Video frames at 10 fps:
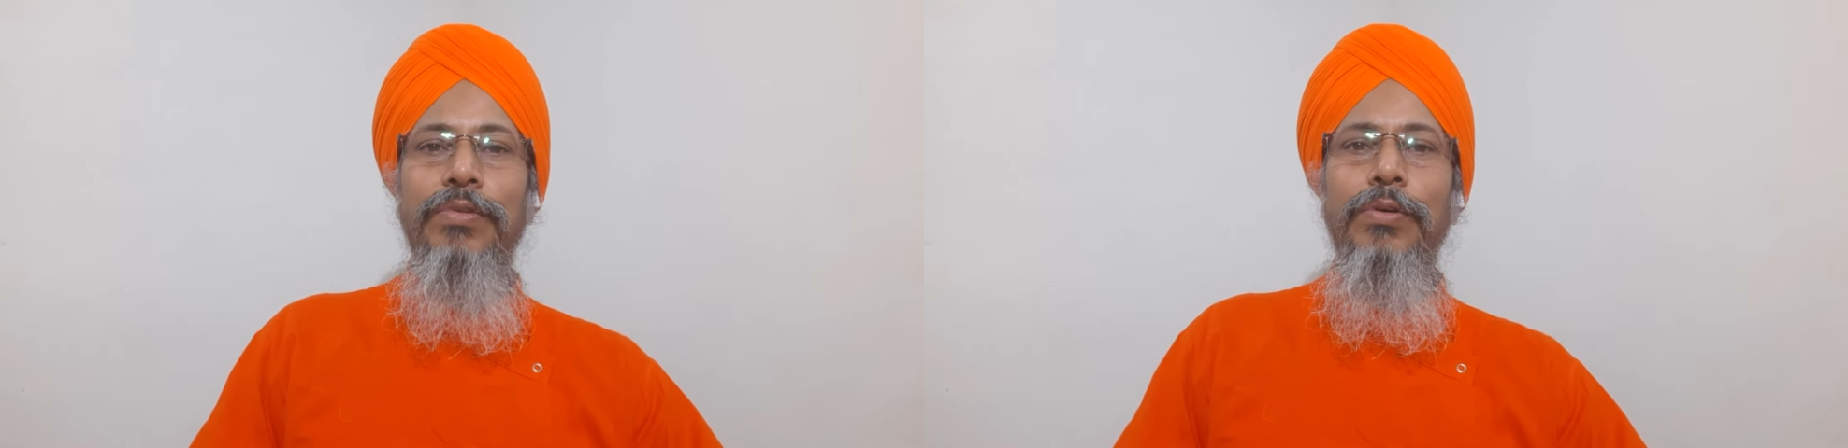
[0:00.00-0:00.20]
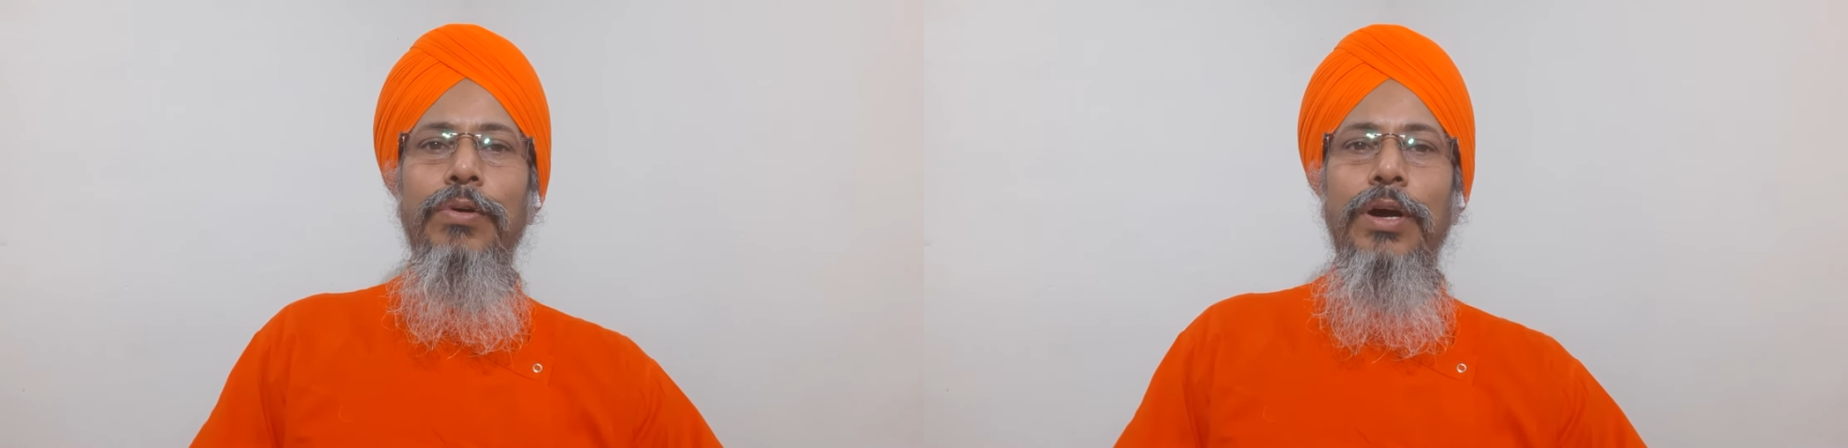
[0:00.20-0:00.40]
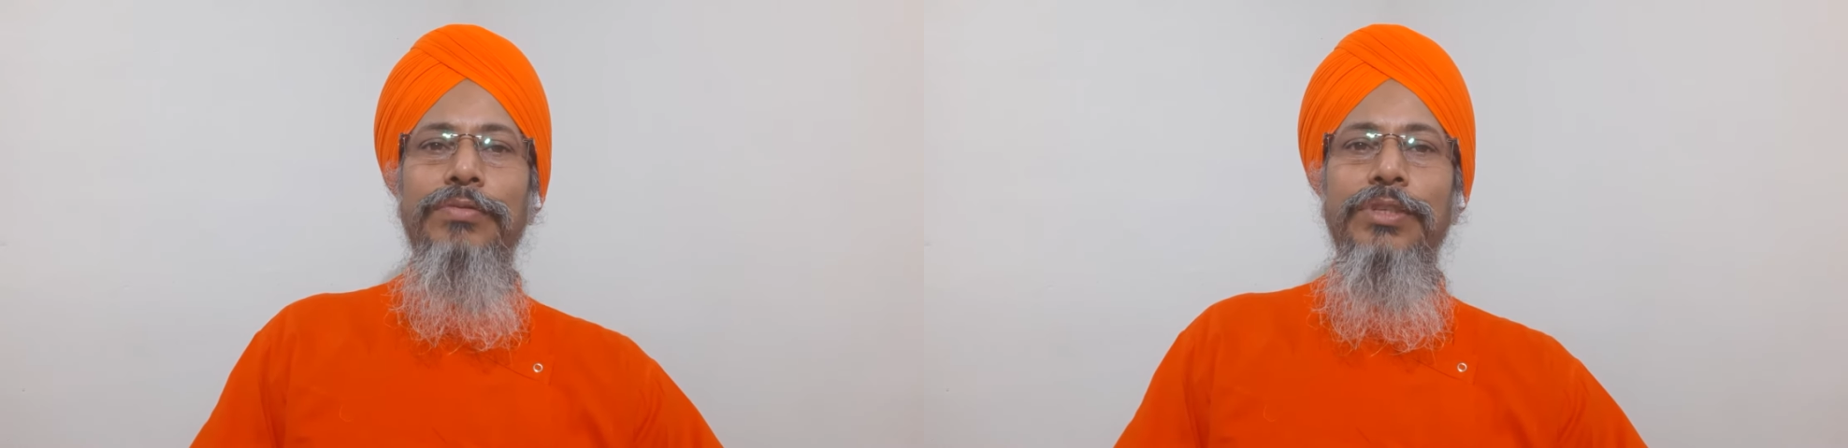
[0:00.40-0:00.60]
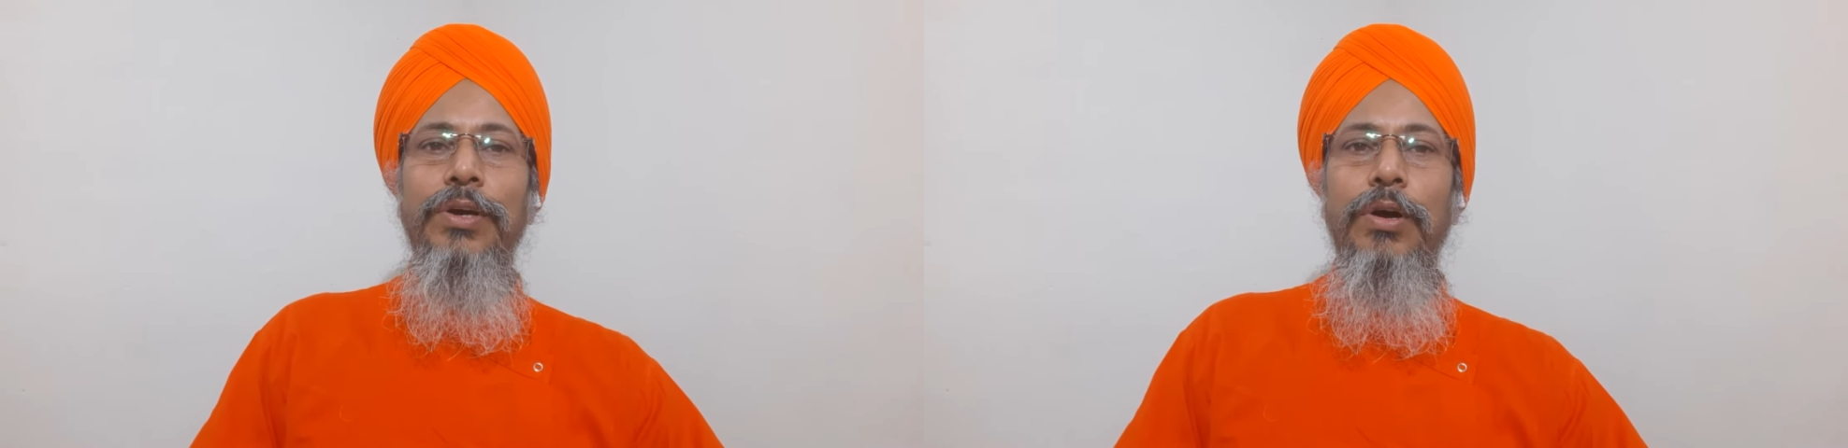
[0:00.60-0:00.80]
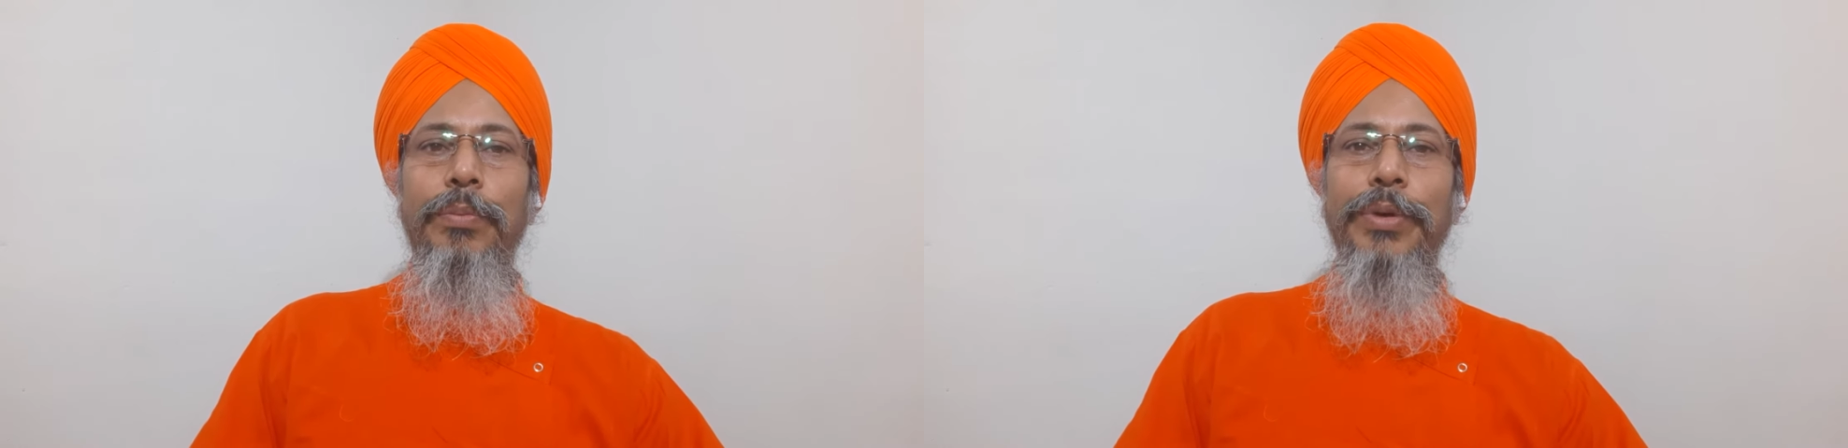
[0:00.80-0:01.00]
flow of the
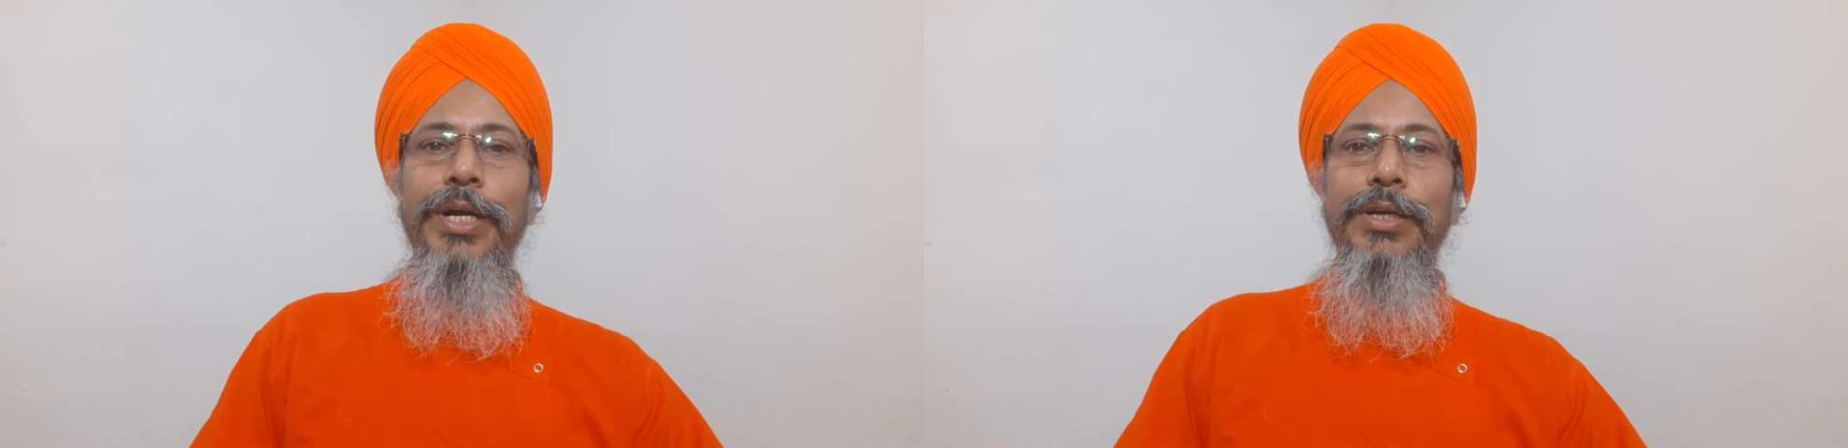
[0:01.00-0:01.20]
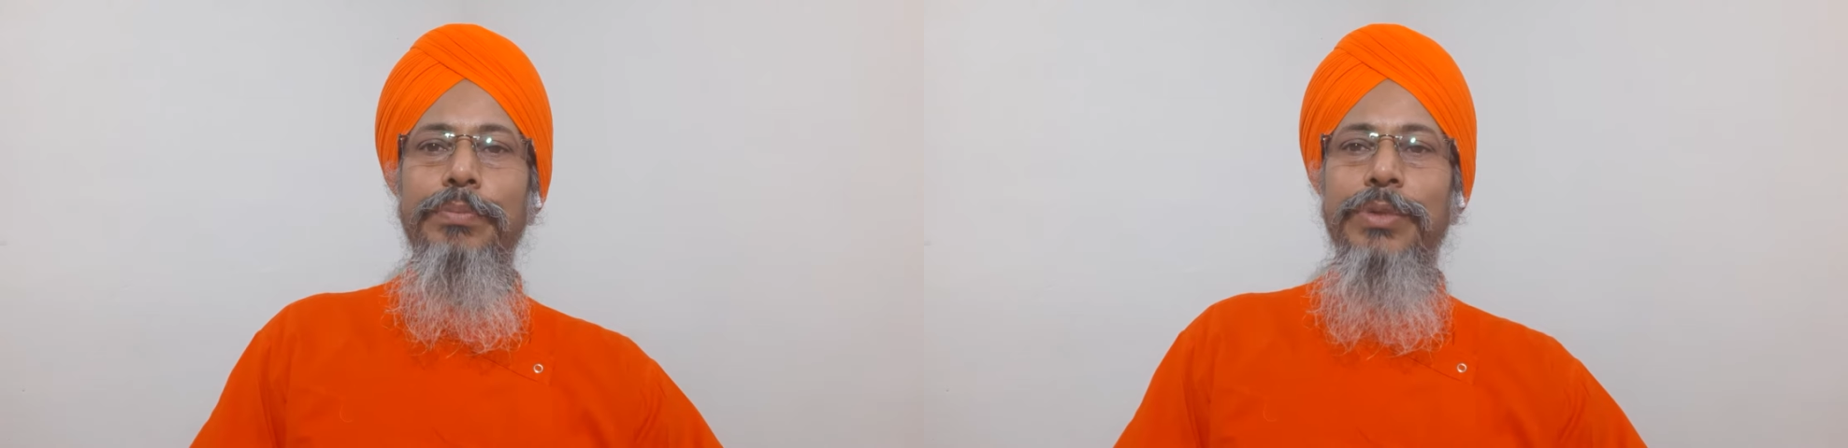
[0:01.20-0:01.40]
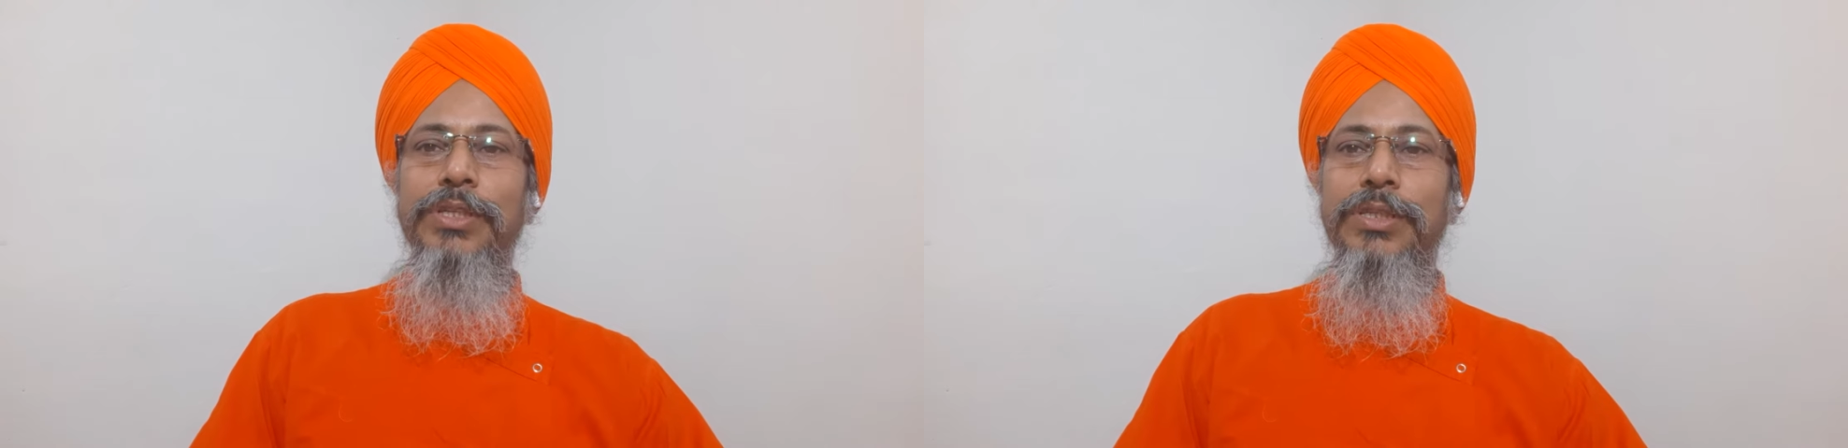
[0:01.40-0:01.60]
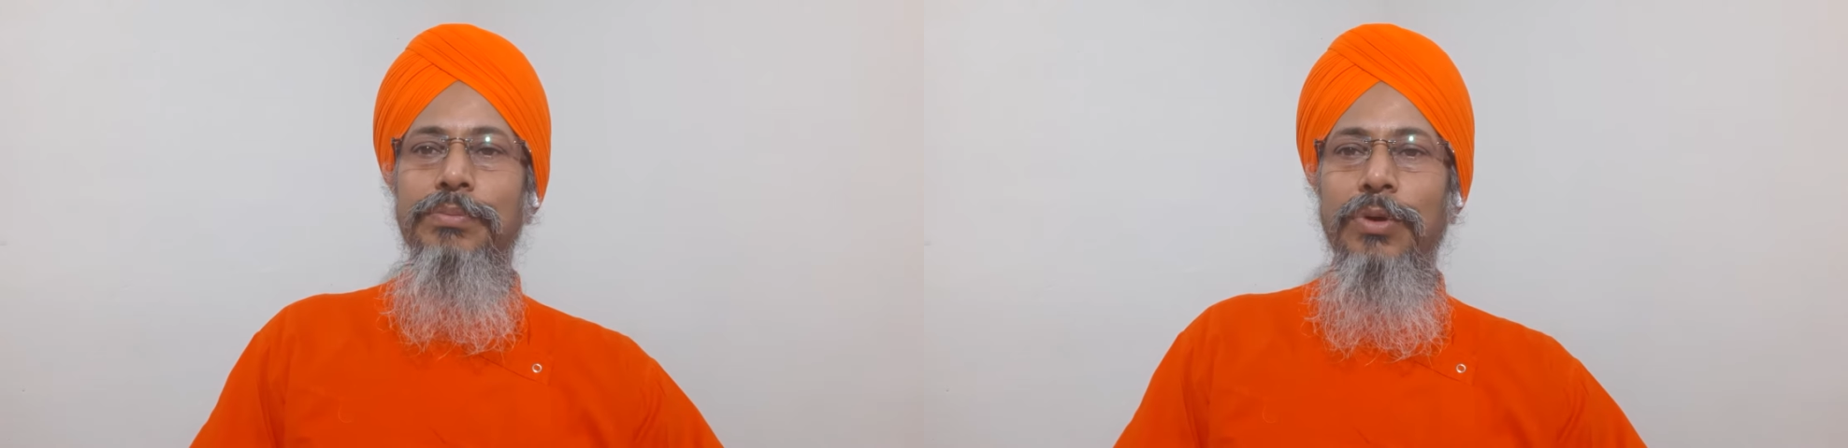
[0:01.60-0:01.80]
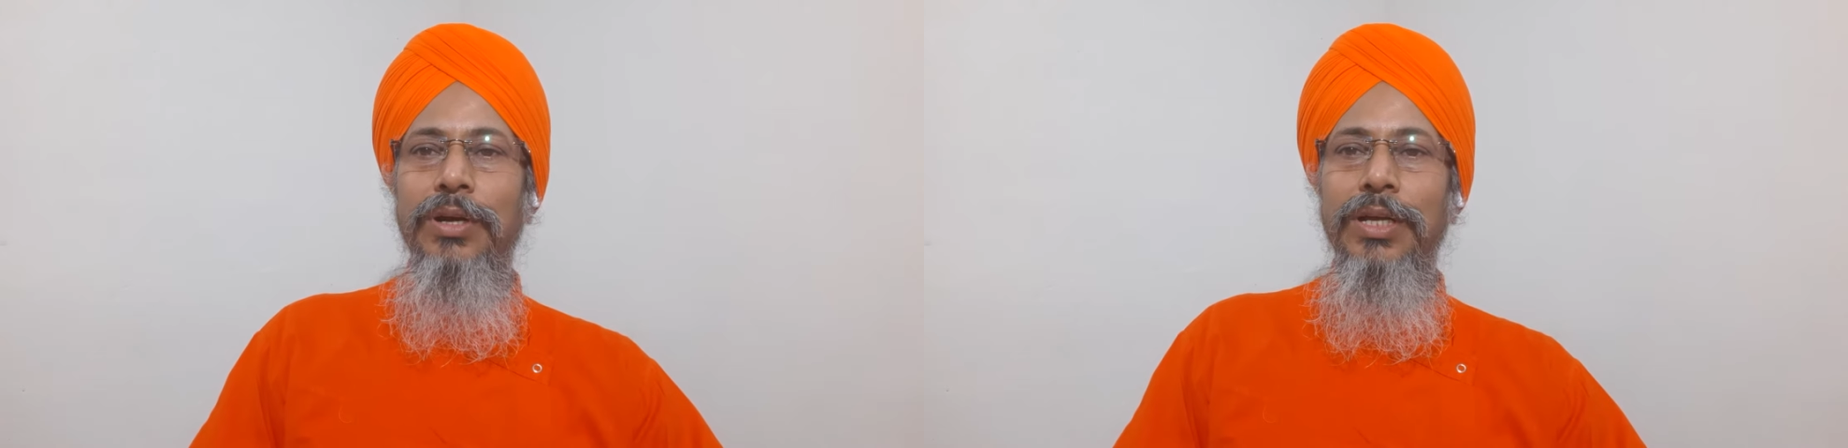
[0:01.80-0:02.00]
operative
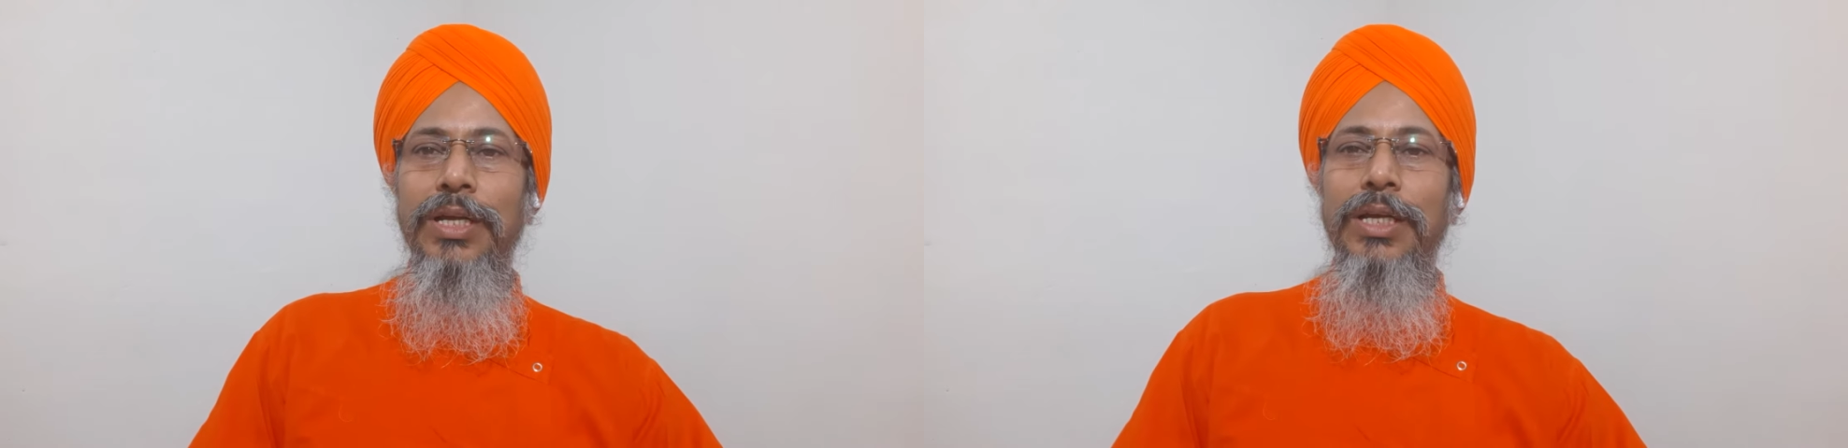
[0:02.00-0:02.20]
principle,